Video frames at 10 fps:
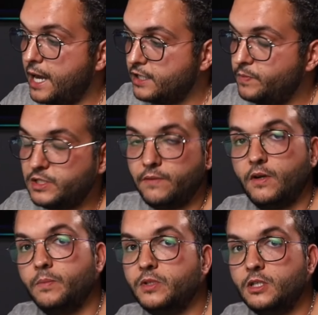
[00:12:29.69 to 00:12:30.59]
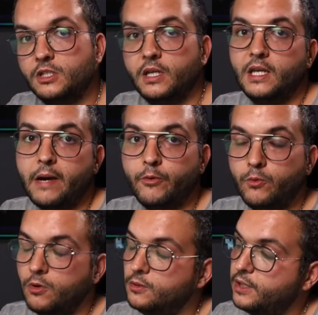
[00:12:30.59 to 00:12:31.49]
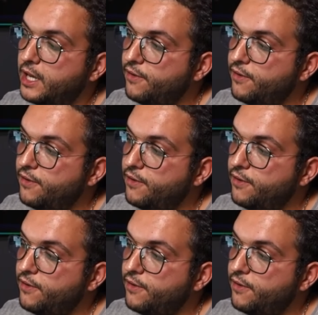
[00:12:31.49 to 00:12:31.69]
at a specific position in our world.